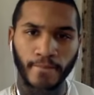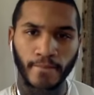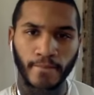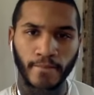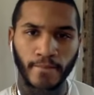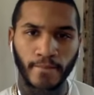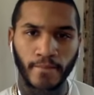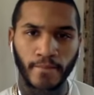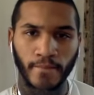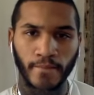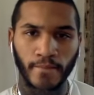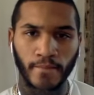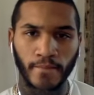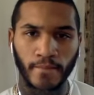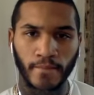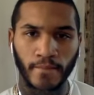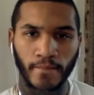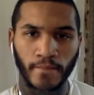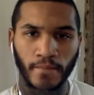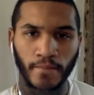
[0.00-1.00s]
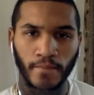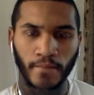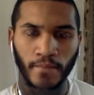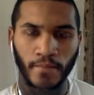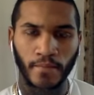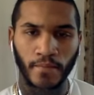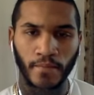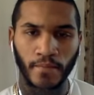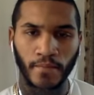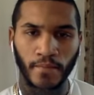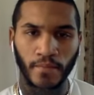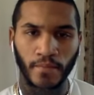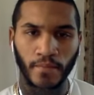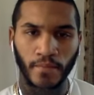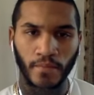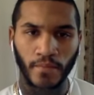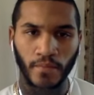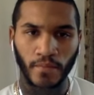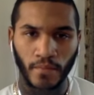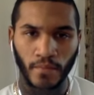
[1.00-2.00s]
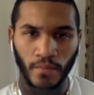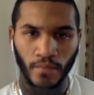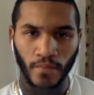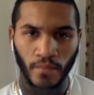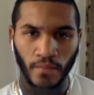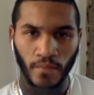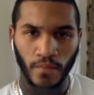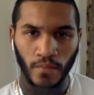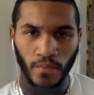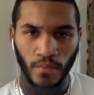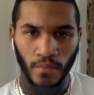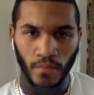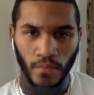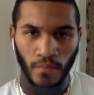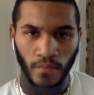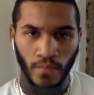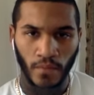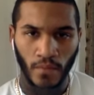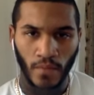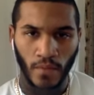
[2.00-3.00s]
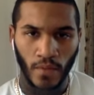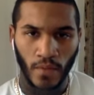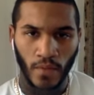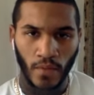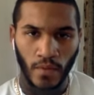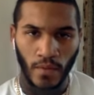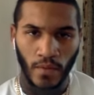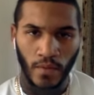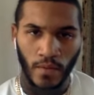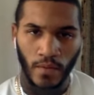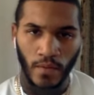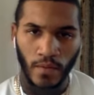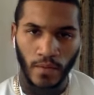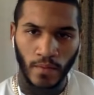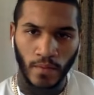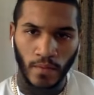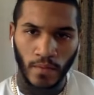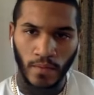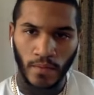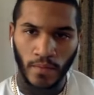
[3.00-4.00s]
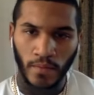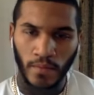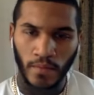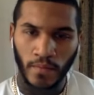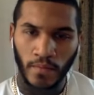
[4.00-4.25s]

(not speaking)